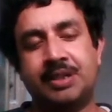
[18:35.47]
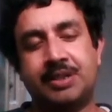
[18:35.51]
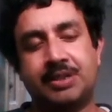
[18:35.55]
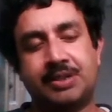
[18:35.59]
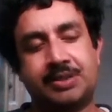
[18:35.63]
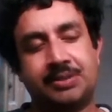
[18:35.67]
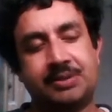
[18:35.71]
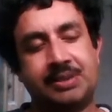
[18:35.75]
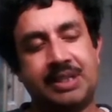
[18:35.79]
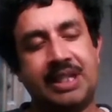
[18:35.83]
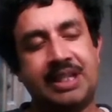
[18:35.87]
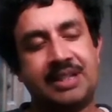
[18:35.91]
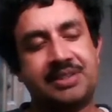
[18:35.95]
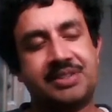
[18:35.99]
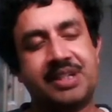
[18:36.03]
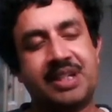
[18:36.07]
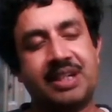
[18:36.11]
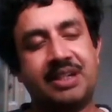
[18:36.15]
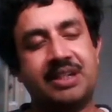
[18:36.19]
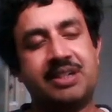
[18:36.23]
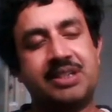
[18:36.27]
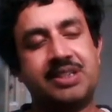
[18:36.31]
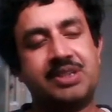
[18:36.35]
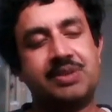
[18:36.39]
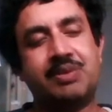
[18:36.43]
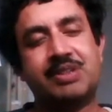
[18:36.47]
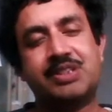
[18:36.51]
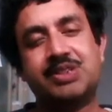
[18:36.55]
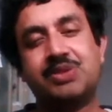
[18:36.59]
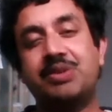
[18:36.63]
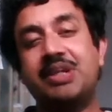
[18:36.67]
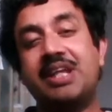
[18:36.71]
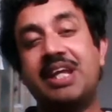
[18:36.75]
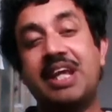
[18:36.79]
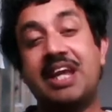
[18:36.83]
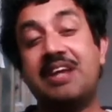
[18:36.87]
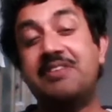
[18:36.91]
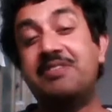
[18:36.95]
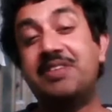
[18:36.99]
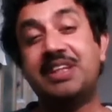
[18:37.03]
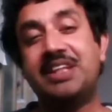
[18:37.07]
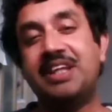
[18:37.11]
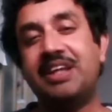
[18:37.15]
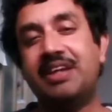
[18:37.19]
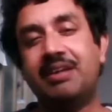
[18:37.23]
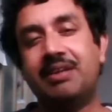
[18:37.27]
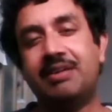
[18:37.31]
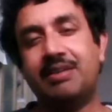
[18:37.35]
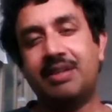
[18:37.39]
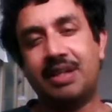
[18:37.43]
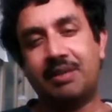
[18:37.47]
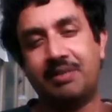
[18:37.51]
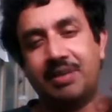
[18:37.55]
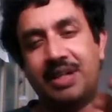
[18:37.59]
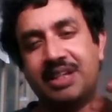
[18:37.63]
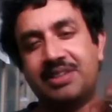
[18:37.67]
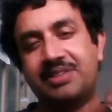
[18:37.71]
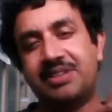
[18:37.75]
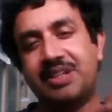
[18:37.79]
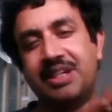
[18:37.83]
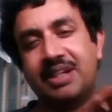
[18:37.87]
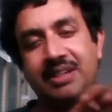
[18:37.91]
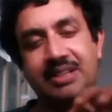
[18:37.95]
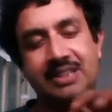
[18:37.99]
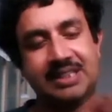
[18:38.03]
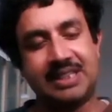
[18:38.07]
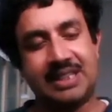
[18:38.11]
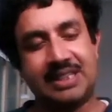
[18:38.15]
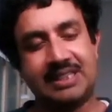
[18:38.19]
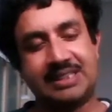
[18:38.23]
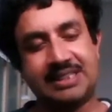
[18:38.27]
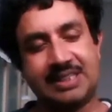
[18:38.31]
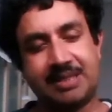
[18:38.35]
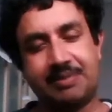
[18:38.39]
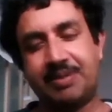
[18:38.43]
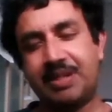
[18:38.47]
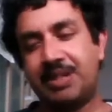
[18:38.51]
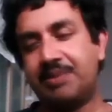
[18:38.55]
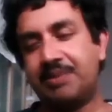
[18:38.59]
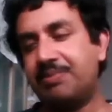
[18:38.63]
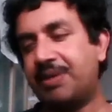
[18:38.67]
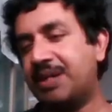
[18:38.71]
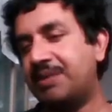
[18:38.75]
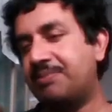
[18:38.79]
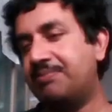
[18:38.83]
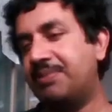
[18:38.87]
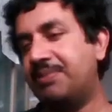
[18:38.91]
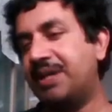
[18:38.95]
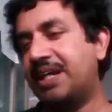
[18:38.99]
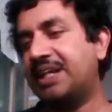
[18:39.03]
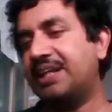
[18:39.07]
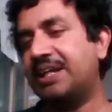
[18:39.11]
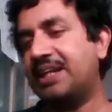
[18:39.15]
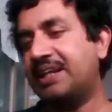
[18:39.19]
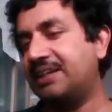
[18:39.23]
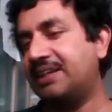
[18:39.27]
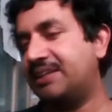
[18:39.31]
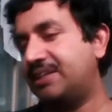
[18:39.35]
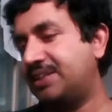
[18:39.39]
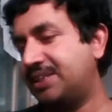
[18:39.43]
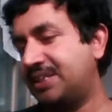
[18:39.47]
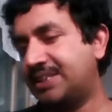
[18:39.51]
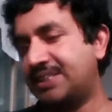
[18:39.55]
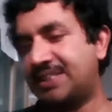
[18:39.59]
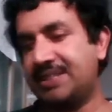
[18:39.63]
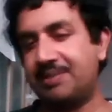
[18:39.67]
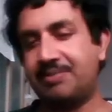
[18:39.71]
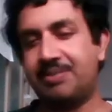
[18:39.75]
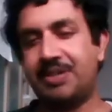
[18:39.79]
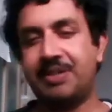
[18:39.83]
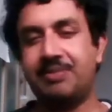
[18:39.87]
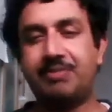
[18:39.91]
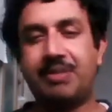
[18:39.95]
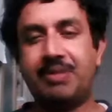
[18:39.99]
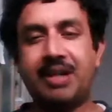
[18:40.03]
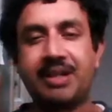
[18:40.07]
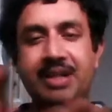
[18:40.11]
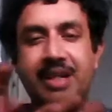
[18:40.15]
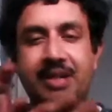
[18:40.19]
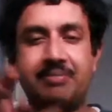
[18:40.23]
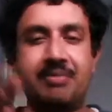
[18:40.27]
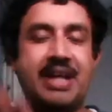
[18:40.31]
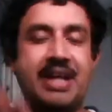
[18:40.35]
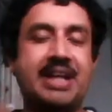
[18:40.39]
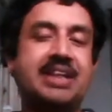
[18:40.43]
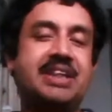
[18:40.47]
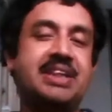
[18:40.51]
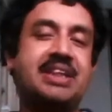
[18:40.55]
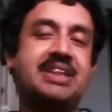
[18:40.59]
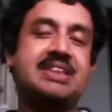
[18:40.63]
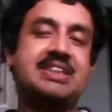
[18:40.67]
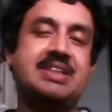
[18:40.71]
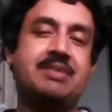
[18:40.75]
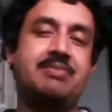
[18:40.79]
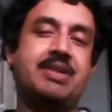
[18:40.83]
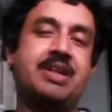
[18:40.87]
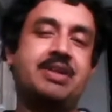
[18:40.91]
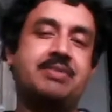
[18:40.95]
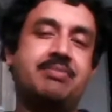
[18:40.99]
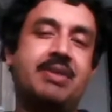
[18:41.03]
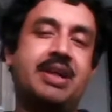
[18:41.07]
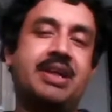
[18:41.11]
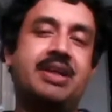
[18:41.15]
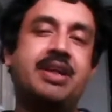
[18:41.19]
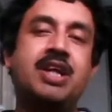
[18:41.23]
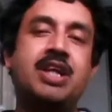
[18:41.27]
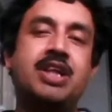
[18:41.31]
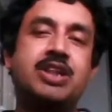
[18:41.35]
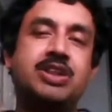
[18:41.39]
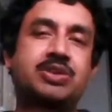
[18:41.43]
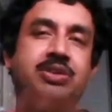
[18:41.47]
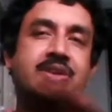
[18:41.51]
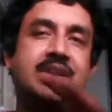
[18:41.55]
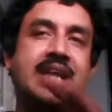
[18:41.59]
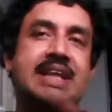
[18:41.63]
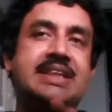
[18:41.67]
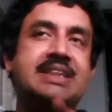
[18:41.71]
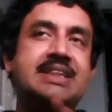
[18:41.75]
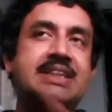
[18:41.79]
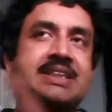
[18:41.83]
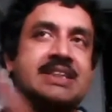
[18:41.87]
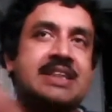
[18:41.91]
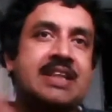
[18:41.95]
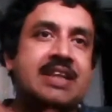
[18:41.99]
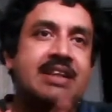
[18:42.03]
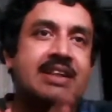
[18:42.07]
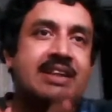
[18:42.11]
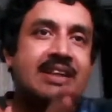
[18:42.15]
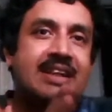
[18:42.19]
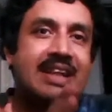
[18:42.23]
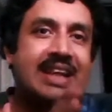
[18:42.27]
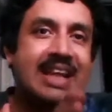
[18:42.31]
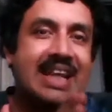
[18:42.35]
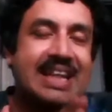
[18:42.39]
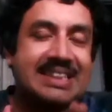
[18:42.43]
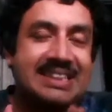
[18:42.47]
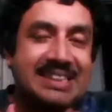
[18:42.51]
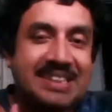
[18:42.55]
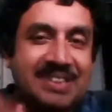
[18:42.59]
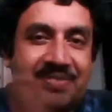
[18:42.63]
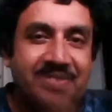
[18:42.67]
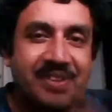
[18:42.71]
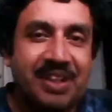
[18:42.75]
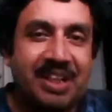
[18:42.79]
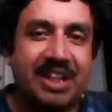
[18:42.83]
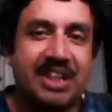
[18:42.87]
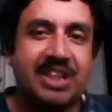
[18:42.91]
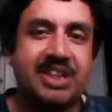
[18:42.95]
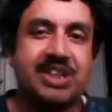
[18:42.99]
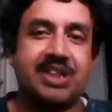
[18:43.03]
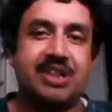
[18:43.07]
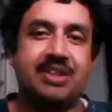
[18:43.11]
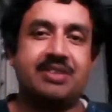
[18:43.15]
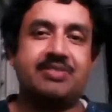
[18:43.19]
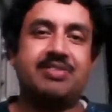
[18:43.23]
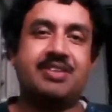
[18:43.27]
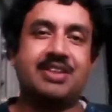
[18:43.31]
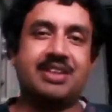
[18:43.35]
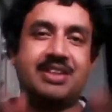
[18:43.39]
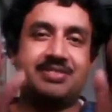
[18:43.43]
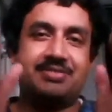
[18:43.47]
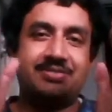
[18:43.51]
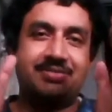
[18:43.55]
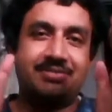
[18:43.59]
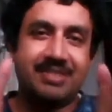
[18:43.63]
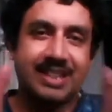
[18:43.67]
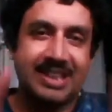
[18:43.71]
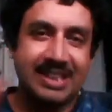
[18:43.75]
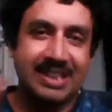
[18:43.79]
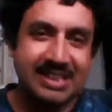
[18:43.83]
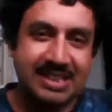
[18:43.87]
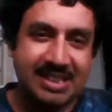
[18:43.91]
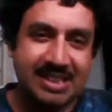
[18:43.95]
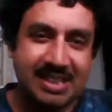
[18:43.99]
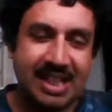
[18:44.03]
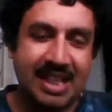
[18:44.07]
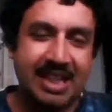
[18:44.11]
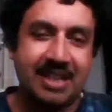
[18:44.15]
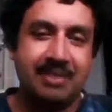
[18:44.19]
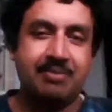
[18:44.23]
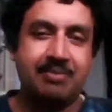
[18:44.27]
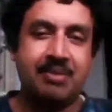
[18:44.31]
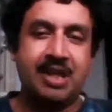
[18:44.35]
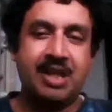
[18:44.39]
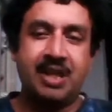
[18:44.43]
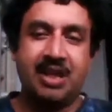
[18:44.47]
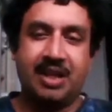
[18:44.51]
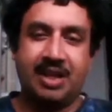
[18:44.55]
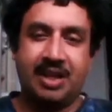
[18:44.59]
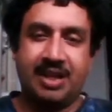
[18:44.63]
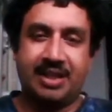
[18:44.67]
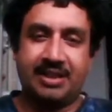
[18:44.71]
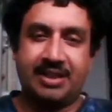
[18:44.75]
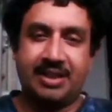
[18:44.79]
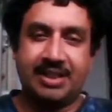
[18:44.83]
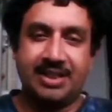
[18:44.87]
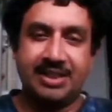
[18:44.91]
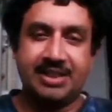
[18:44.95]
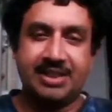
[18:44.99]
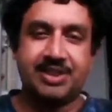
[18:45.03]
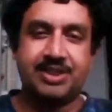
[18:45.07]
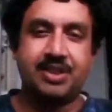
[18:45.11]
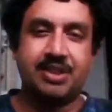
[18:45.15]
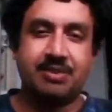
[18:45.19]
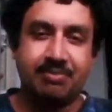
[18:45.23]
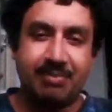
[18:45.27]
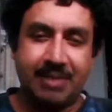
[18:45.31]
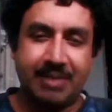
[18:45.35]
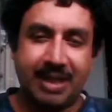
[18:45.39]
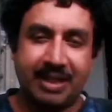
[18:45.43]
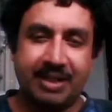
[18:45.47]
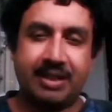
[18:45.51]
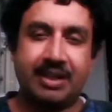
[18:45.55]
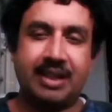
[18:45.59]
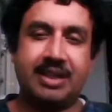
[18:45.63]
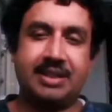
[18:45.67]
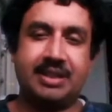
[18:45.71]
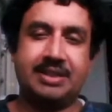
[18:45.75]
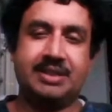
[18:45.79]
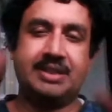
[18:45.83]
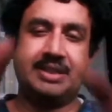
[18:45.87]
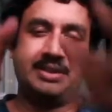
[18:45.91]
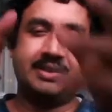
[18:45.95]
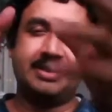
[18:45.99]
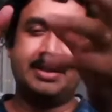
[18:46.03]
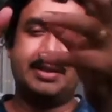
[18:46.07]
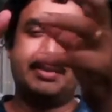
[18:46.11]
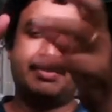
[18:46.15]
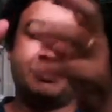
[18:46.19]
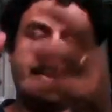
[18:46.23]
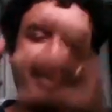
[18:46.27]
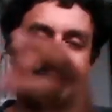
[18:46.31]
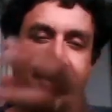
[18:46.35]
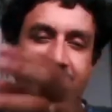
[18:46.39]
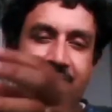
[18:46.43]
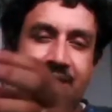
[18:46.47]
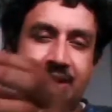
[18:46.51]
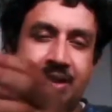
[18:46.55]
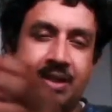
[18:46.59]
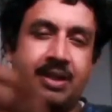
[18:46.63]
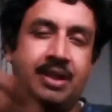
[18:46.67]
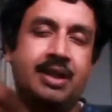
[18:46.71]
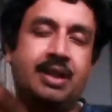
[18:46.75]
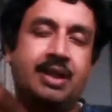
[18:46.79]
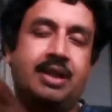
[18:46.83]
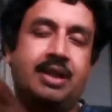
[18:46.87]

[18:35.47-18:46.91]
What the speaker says: so electrical energy was doing everything. Now electrical energy has separate part, mechanical energy has separate part, and magnetic separate part. So that is classification for the first time in the history of mankind, in the